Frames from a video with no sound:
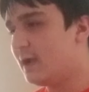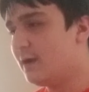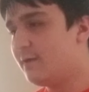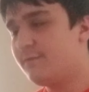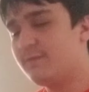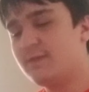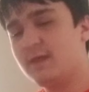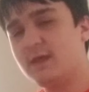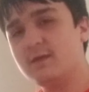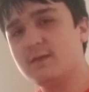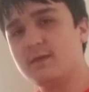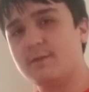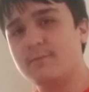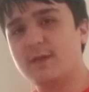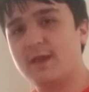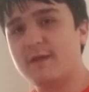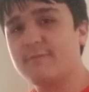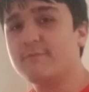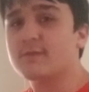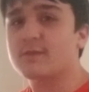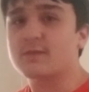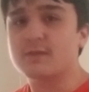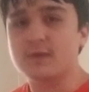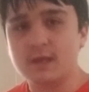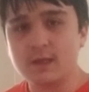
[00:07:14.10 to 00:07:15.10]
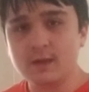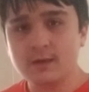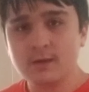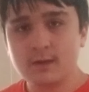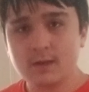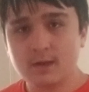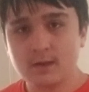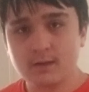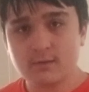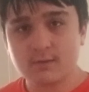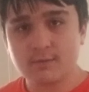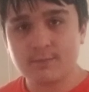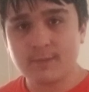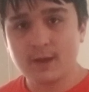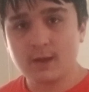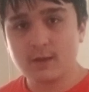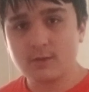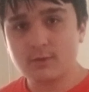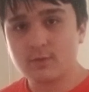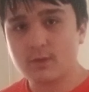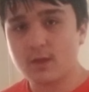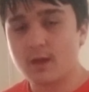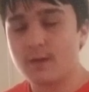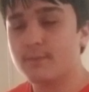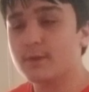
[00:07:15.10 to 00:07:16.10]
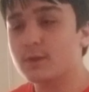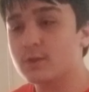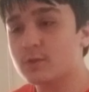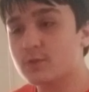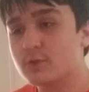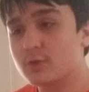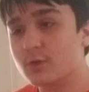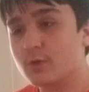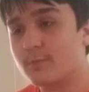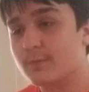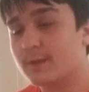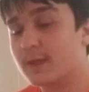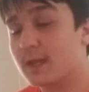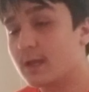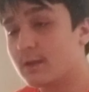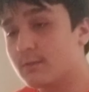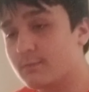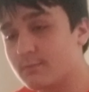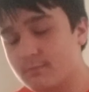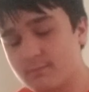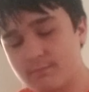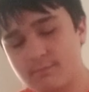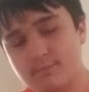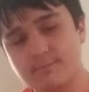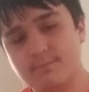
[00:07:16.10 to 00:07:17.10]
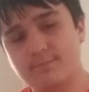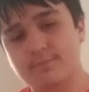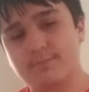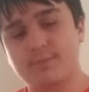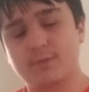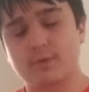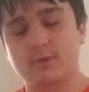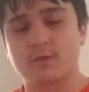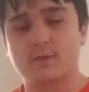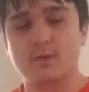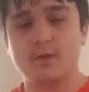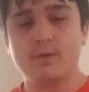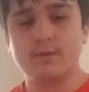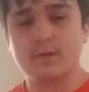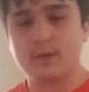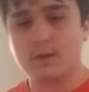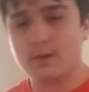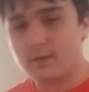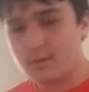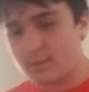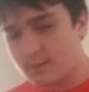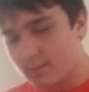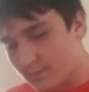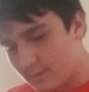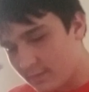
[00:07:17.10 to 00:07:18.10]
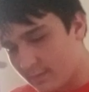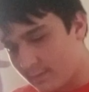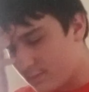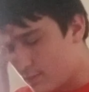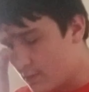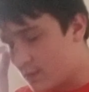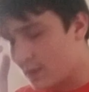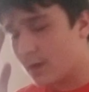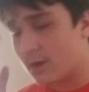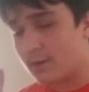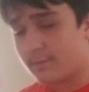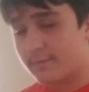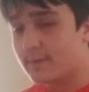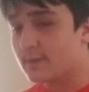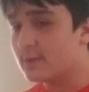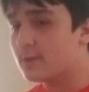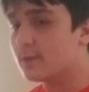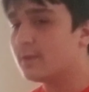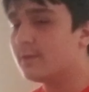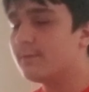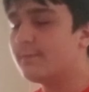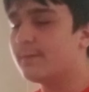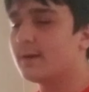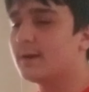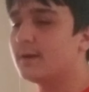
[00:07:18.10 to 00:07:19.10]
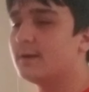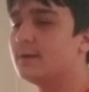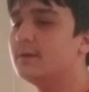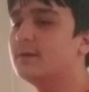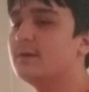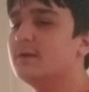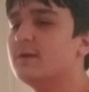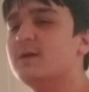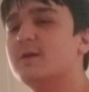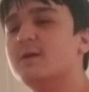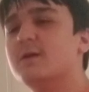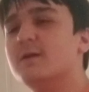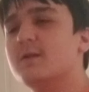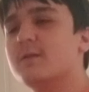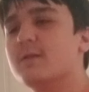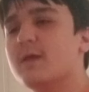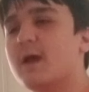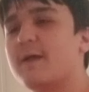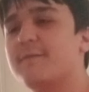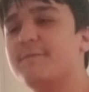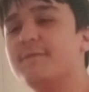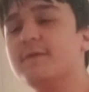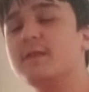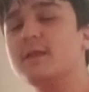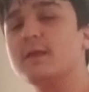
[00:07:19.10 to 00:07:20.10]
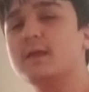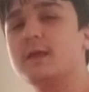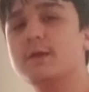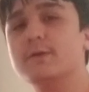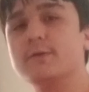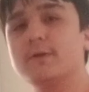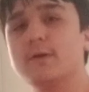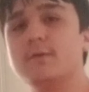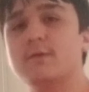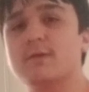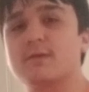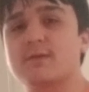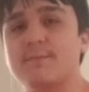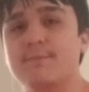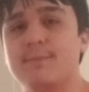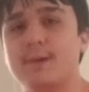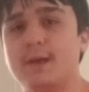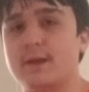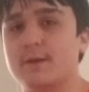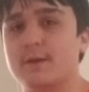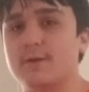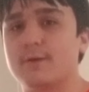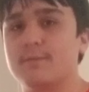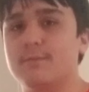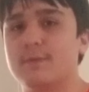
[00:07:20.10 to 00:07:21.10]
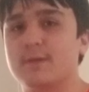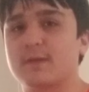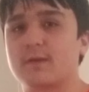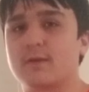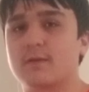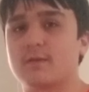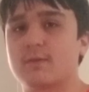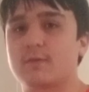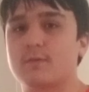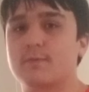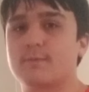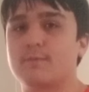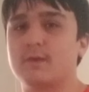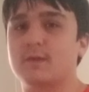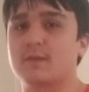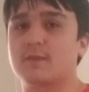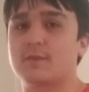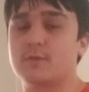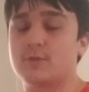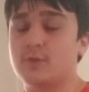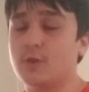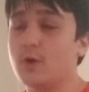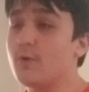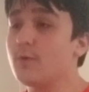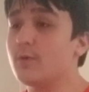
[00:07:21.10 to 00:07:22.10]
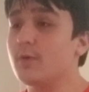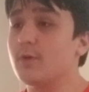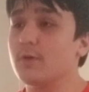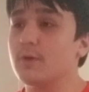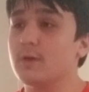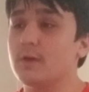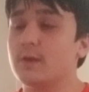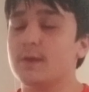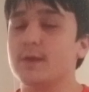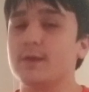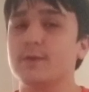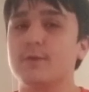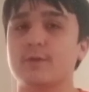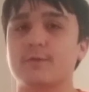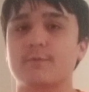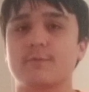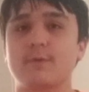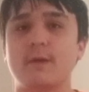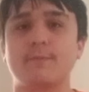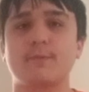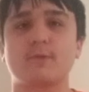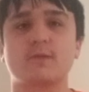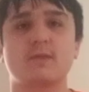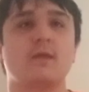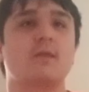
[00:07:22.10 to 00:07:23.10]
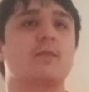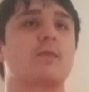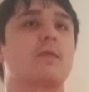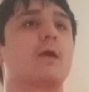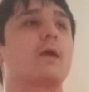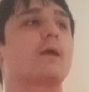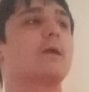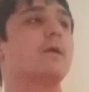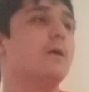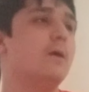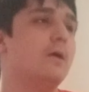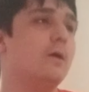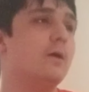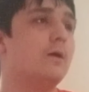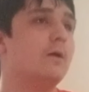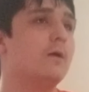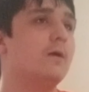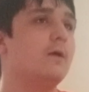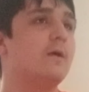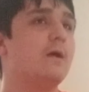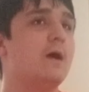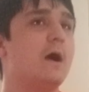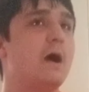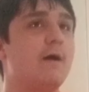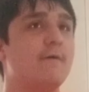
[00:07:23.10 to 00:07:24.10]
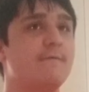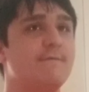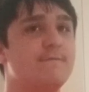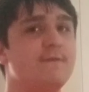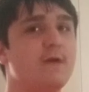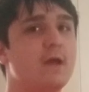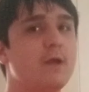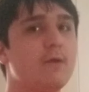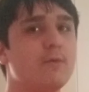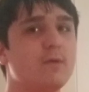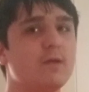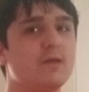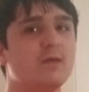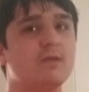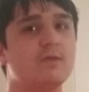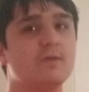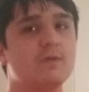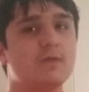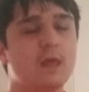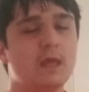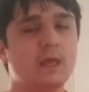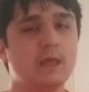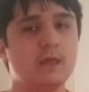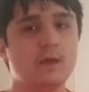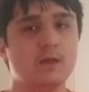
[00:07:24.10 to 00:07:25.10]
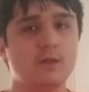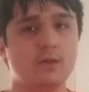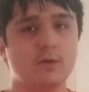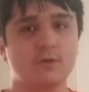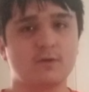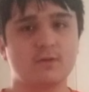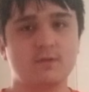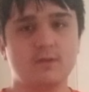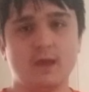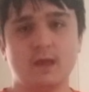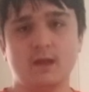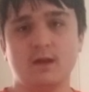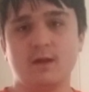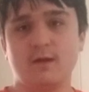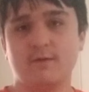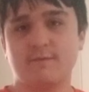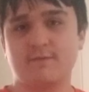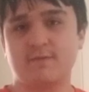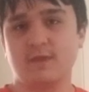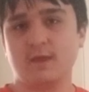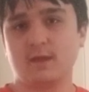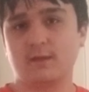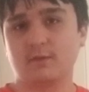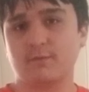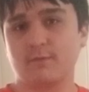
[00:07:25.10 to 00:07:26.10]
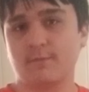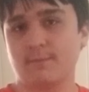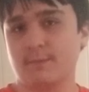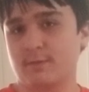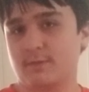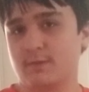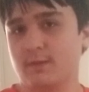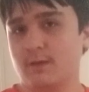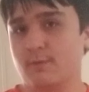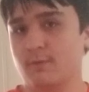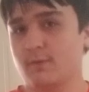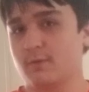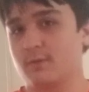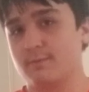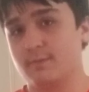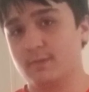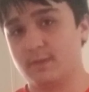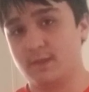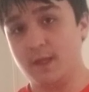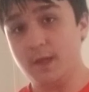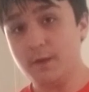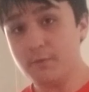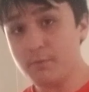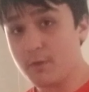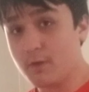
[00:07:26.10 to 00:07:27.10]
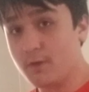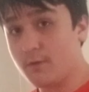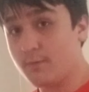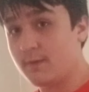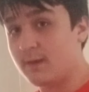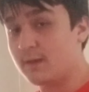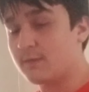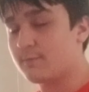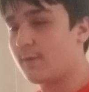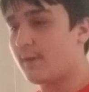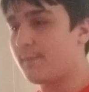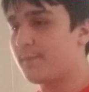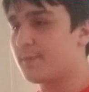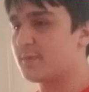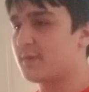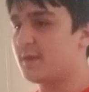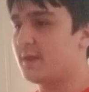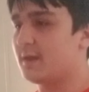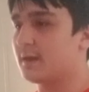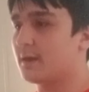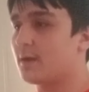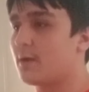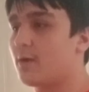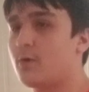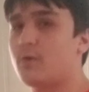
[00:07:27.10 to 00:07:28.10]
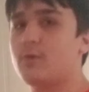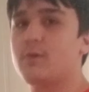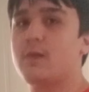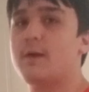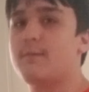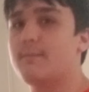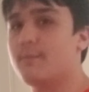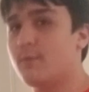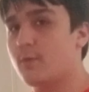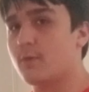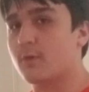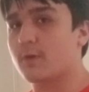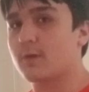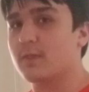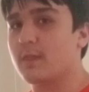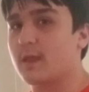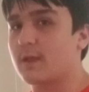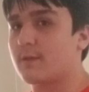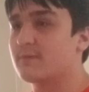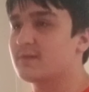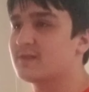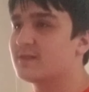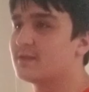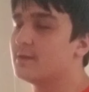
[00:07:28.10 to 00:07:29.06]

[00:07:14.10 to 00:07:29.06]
things that we haven't seen in Smash. I mean, sure, we had Persona JRPG, but I feel like Hero does it better, because with Joker, he just represents, like, a very singular set of things from his series. With Hero, he's representing a whole lot more, like